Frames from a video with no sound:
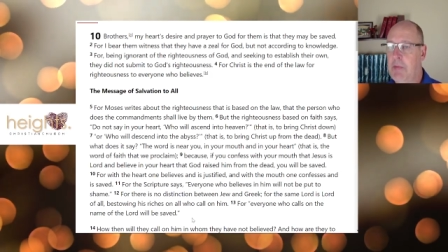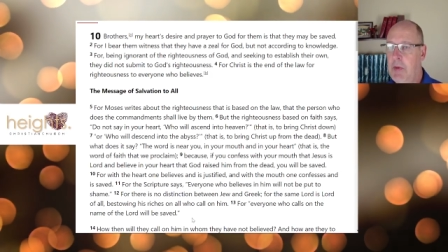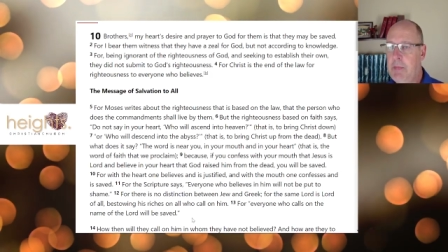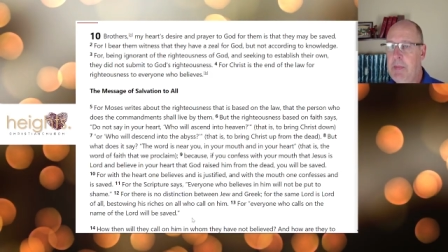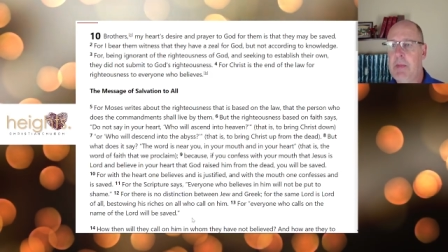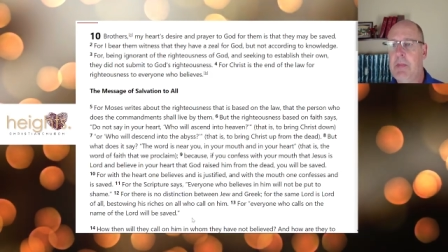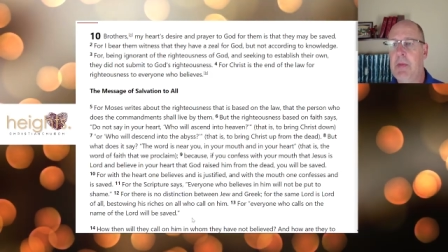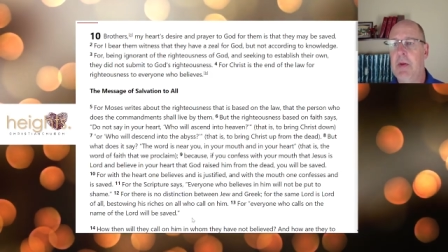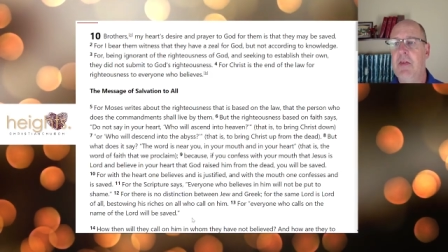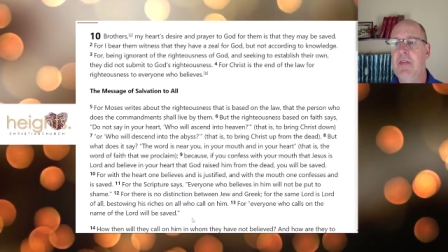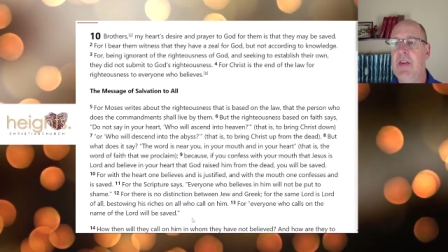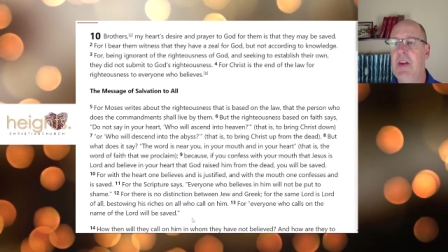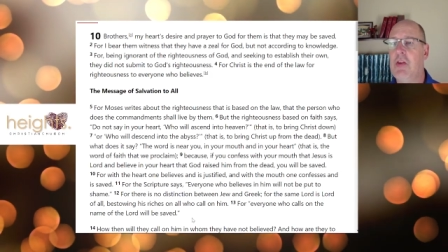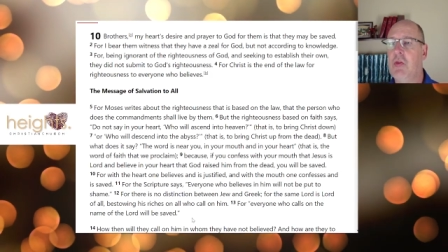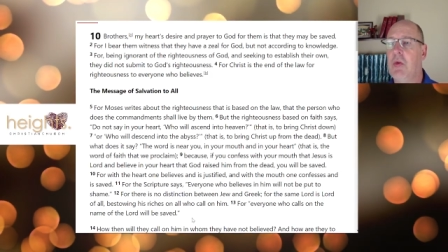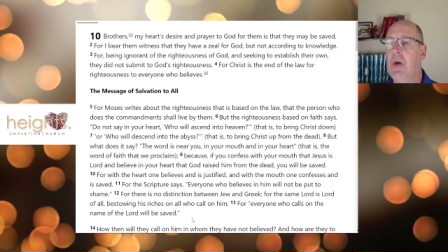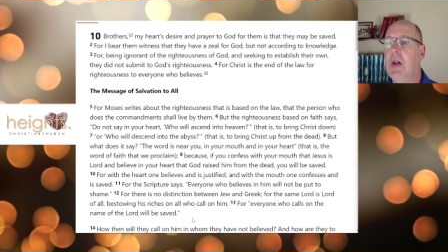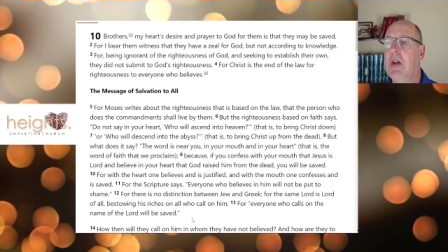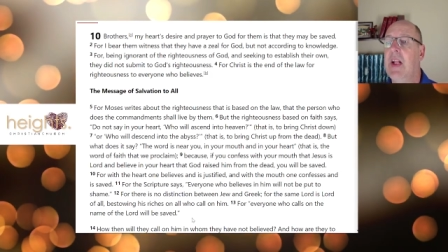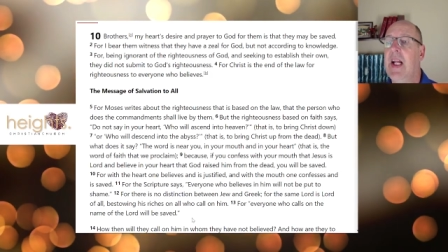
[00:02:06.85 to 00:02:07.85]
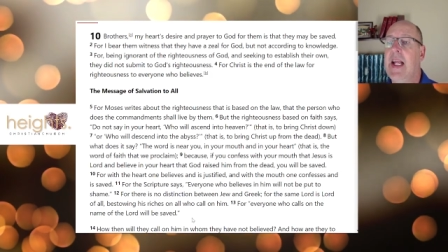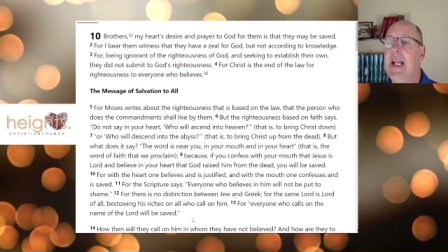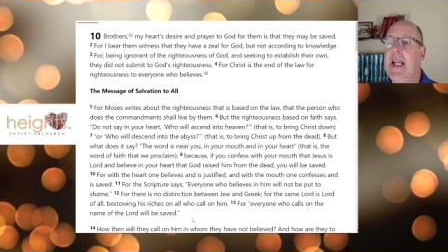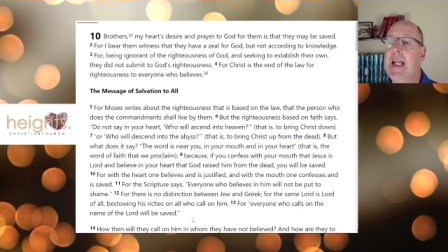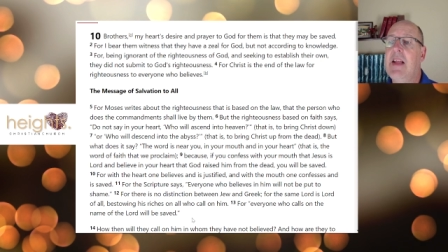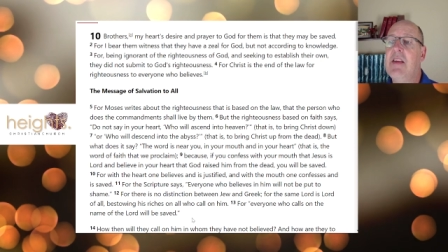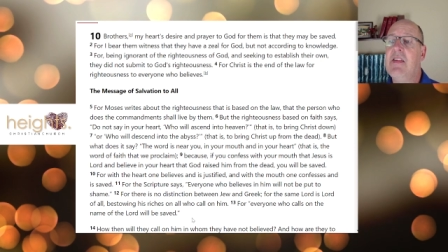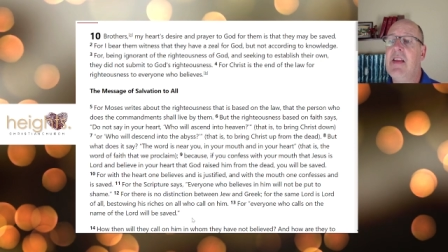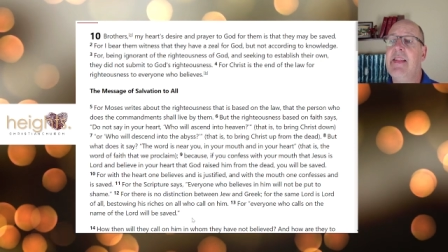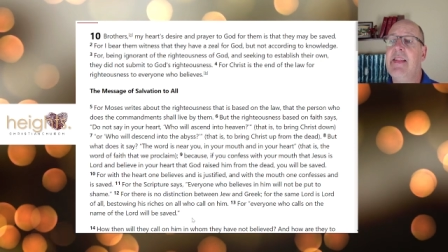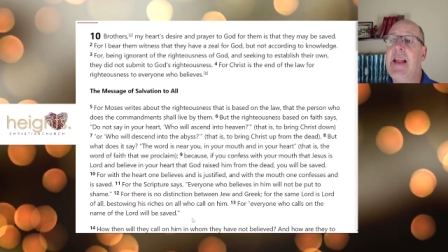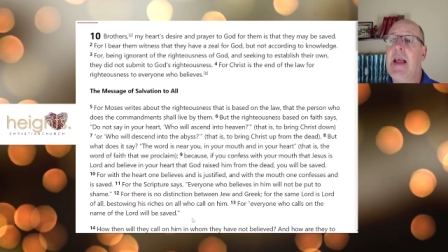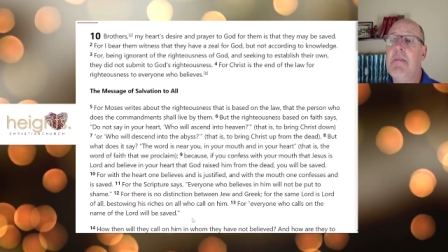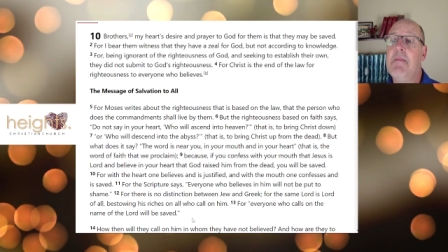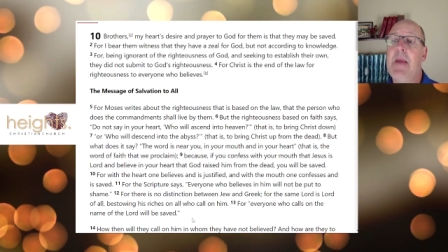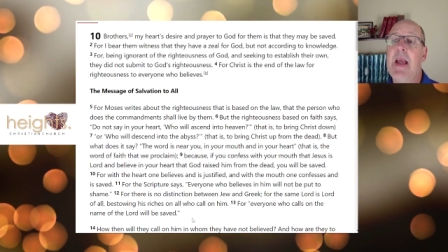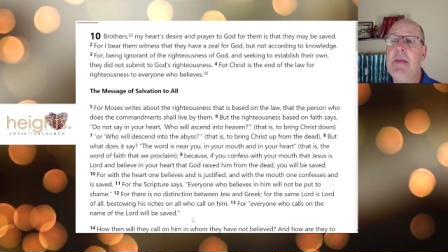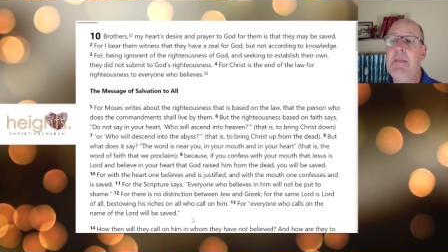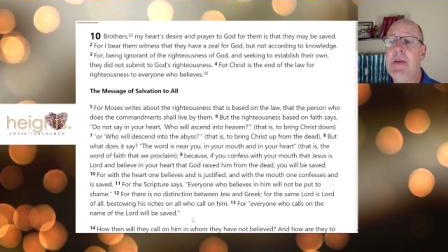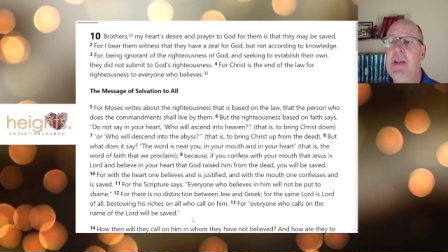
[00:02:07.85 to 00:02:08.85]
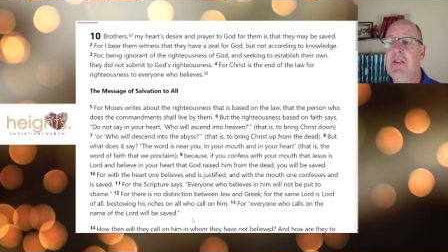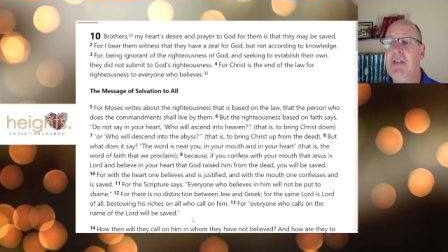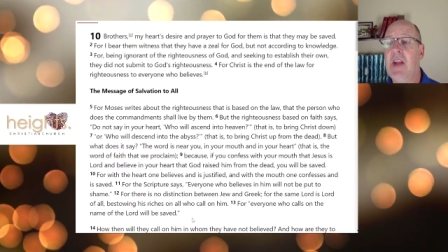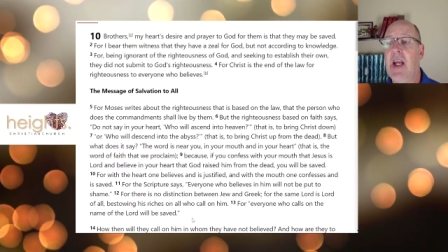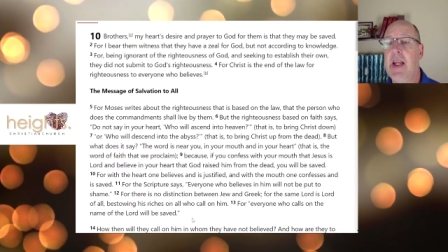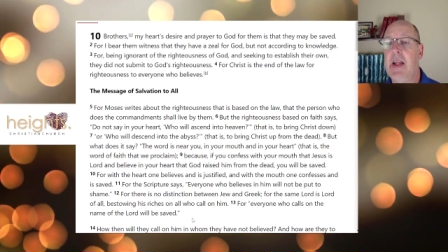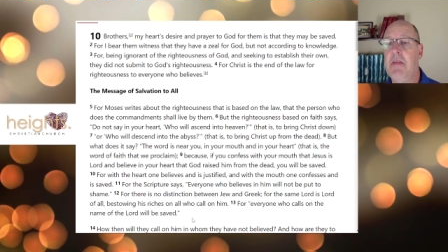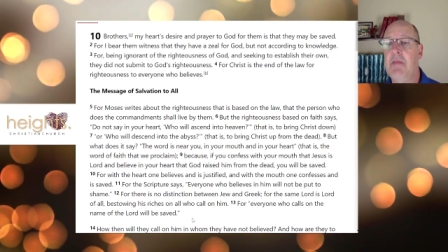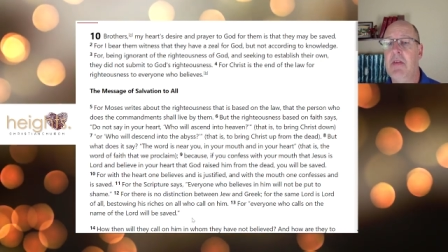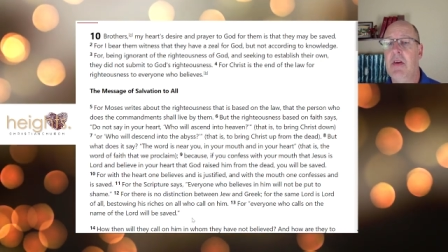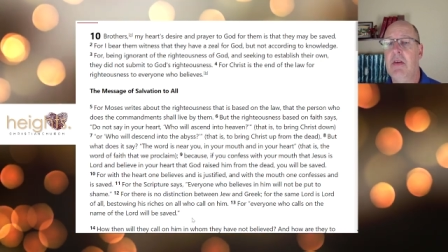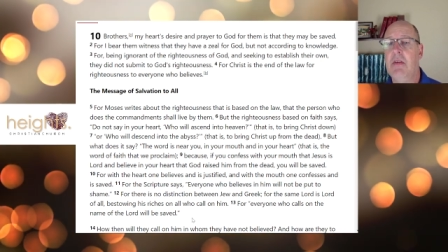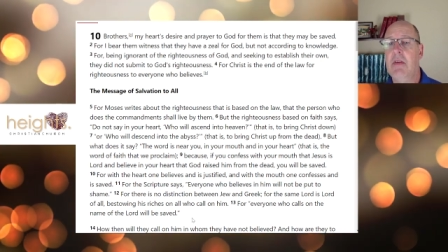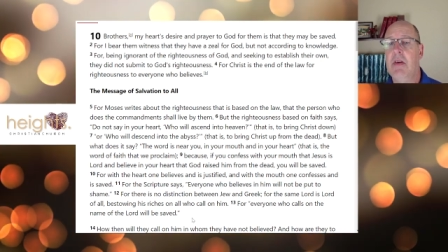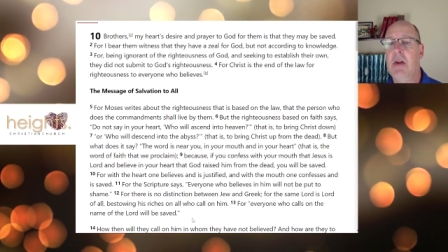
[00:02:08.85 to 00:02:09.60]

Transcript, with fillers: the people of Israel, is that they may be saved.